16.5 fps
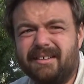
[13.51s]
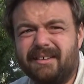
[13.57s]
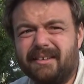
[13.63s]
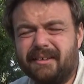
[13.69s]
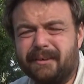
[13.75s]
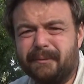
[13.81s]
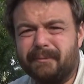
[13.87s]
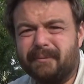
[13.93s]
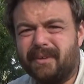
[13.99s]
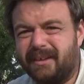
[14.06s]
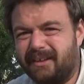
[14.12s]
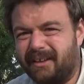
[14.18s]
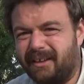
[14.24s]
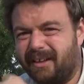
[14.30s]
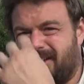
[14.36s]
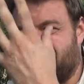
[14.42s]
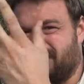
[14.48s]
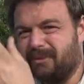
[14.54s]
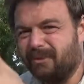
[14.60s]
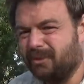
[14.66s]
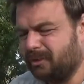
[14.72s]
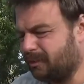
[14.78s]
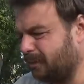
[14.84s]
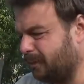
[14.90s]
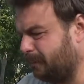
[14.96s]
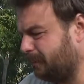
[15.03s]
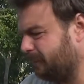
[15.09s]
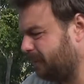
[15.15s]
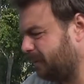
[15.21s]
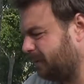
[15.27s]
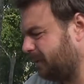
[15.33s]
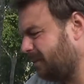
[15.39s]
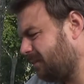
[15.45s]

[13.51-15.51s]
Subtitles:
I think the last one was a shrimping video.